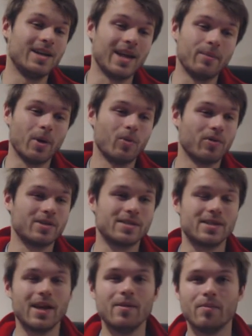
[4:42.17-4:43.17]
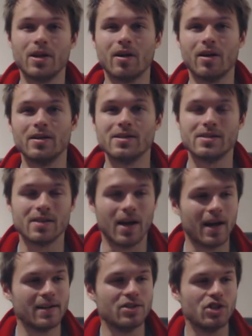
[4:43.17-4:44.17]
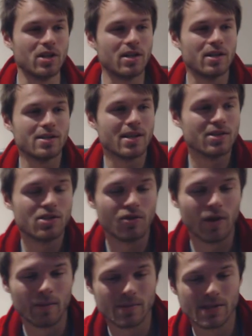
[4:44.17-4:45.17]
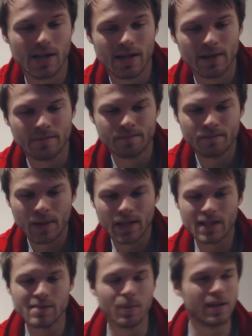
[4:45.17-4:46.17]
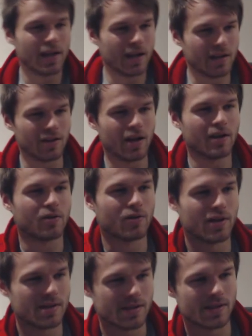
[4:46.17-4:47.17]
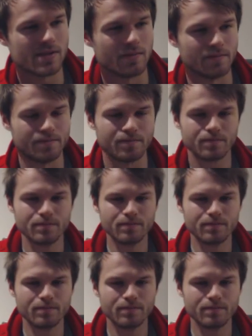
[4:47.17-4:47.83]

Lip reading: he came out with a statement on his IG, his Instagram, saying he's been getting a lot of criticism